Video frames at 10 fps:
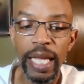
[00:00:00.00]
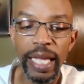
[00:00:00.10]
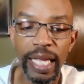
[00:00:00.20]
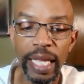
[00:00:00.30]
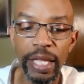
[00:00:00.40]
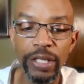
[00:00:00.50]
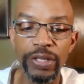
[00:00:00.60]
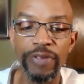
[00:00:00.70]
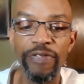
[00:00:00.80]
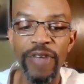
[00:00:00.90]

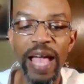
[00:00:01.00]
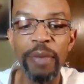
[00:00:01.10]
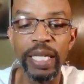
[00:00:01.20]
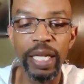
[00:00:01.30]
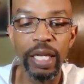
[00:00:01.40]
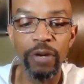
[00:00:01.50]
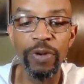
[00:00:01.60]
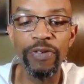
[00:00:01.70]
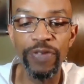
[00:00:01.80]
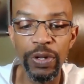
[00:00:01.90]
King's family
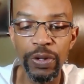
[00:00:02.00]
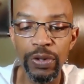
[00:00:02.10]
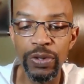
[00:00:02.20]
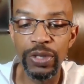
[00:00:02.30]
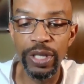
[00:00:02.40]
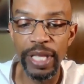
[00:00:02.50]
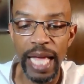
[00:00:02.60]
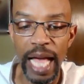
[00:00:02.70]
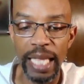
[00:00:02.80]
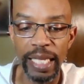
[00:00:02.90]
refused the
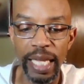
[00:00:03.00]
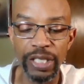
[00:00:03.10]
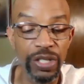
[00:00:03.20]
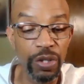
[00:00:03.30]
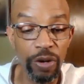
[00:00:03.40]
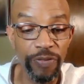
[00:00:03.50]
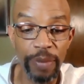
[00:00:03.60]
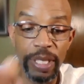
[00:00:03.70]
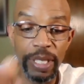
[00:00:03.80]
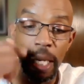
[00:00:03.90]
allegations, his whole
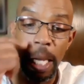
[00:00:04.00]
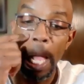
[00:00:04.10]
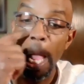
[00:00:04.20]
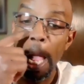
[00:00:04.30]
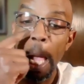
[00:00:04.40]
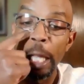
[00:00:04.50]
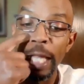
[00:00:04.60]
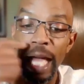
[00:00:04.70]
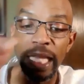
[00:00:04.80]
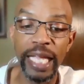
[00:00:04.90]
family did,
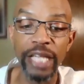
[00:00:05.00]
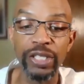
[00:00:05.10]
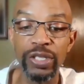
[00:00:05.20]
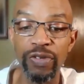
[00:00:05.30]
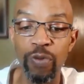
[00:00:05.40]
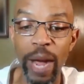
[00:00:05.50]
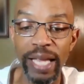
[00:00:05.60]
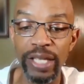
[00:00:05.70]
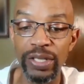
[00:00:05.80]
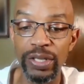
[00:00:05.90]
the allegations of
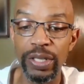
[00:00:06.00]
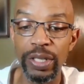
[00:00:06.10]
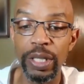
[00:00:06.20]
whiteness,